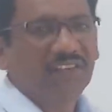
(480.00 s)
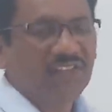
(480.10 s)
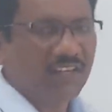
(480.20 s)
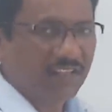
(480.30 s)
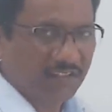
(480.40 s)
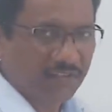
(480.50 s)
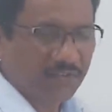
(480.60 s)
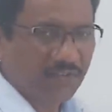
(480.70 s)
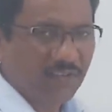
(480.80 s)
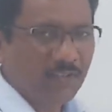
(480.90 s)
in the
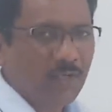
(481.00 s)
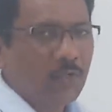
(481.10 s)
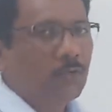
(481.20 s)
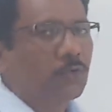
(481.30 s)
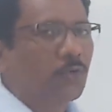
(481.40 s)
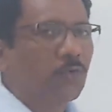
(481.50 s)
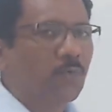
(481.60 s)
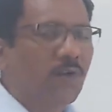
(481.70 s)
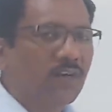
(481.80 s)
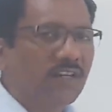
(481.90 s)
sentence.
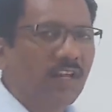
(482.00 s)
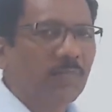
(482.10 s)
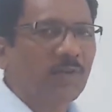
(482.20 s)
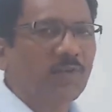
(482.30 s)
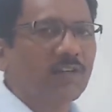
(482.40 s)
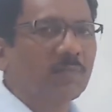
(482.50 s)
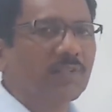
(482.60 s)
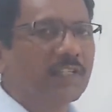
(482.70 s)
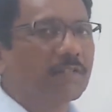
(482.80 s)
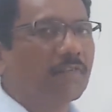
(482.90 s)
So what helping
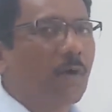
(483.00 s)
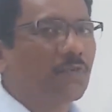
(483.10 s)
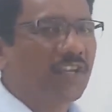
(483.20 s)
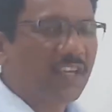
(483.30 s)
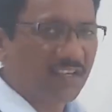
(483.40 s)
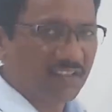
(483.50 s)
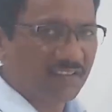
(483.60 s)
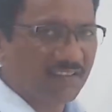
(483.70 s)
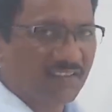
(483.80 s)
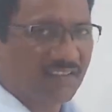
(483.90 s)
verb is found
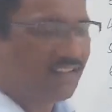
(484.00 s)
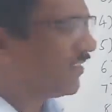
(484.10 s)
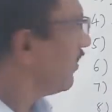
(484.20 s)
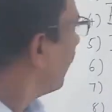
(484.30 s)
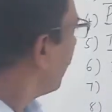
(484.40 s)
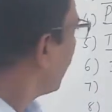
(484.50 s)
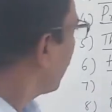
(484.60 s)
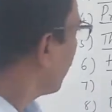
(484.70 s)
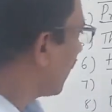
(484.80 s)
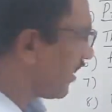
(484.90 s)
here?
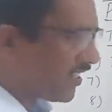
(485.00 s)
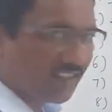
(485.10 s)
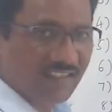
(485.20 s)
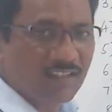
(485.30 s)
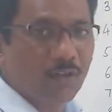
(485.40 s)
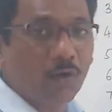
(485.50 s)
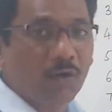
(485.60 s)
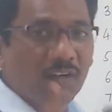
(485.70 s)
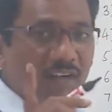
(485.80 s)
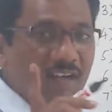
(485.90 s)
That is
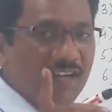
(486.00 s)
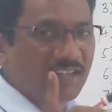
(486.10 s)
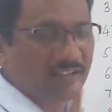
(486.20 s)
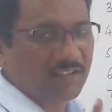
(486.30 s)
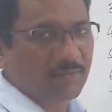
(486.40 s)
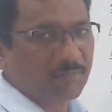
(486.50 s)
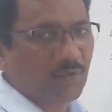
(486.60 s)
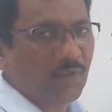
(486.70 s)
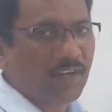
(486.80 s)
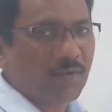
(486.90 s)

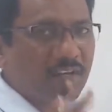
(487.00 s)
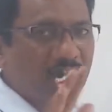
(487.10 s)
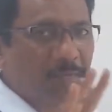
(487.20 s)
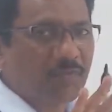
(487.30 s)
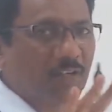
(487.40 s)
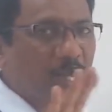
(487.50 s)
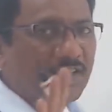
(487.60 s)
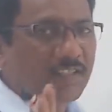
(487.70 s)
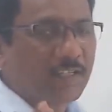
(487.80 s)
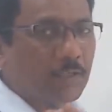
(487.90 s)
does. Whenever subject
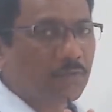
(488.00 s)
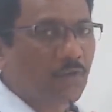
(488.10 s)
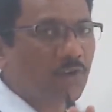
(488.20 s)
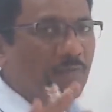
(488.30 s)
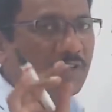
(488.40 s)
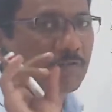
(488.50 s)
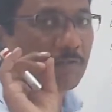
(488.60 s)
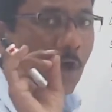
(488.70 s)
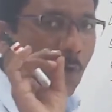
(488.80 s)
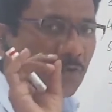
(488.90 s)
plus yes form is
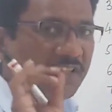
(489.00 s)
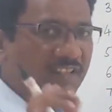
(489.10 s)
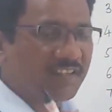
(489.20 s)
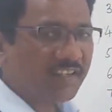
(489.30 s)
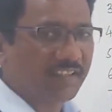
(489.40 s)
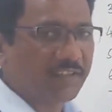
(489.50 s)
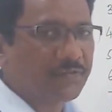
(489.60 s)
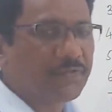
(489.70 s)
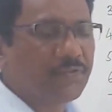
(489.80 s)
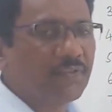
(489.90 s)
found in the
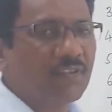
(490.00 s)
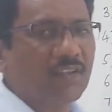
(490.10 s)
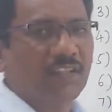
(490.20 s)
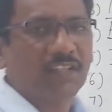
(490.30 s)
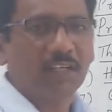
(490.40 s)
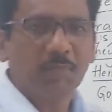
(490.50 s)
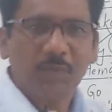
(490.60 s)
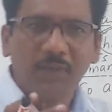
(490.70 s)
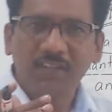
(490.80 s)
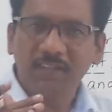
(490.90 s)
sentence, in
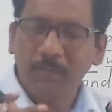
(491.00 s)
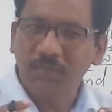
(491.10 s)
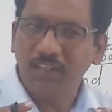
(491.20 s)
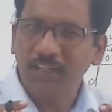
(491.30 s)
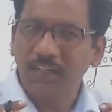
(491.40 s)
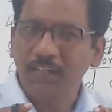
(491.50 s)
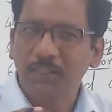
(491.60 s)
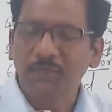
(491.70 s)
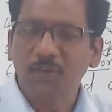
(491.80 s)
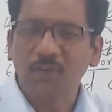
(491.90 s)
between subject and
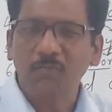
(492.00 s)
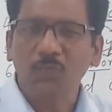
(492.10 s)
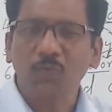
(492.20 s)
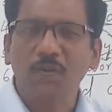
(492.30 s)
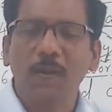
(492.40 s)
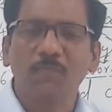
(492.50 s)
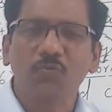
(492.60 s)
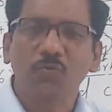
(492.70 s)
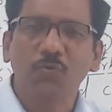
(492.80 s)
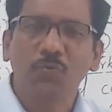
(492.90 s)
yes form, we have
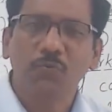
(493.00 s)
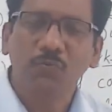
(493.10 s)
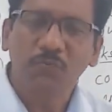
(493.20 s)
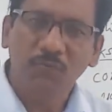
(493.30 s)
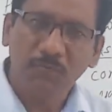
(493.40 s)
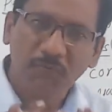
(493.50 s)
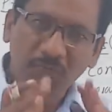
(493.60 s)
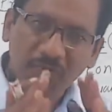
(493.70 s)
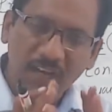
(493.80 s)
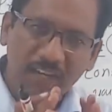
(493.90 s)
to
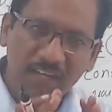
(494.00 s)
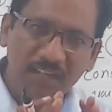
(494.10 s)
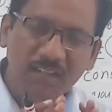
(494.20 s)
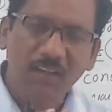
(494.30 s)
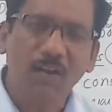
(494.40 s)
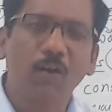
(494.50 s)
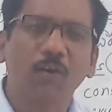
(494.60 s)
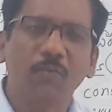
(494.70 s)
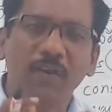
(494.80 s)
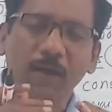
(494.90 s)
find
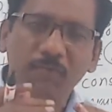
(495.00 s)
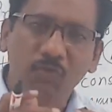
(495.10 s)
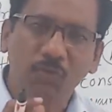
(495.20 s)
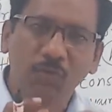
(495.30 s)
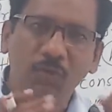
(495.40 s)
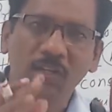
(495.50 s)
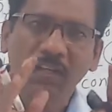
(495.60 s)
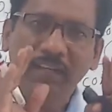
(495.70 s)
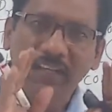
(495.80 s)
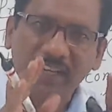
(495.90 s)
or we have to
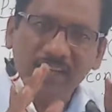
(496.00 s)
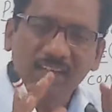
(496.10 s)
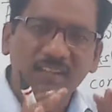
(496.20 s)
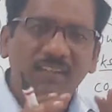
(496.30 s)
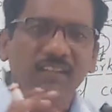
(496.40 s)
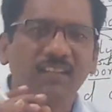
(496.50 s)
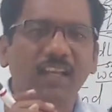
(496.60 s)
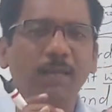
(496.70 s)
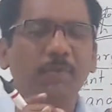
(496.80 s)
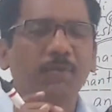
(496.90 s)
get the
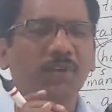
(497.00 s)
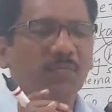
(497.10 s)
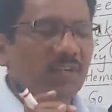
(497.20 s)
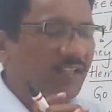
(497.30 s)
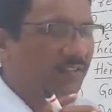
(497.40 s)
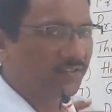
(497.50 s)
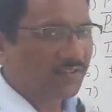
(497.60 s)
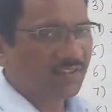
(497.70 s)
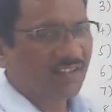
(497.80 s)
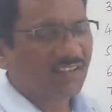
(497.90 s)
helping verb
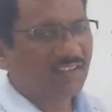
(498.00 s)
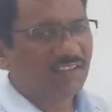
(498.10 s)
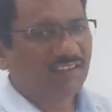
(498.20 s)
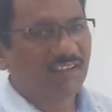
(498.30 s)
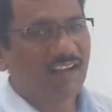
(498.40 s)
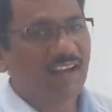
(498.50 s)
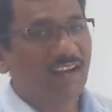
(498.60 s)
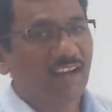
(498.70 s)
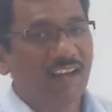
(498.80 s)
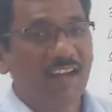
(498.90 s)
does.
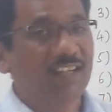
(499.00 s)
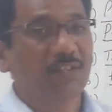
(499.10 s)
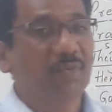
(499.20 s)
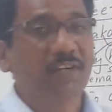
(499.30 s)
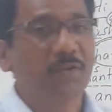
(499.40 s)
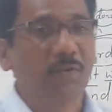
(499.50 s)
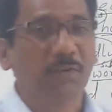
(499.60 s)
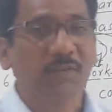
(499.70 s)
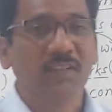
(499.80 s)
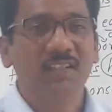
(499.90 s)
Last
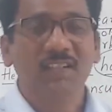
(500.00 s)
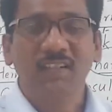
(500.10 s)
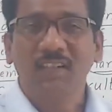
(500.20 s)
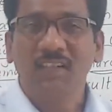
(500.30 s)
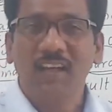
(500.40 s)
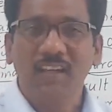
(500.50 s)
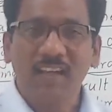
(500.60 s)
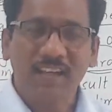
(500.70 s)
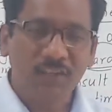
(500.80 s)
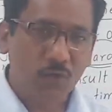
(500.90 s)
video
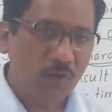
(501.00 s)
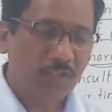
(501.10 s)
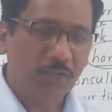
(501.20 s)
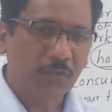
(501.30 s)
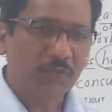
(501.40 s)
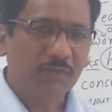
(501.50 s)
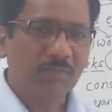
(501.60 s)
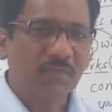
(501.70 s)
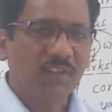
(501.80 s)
has taught you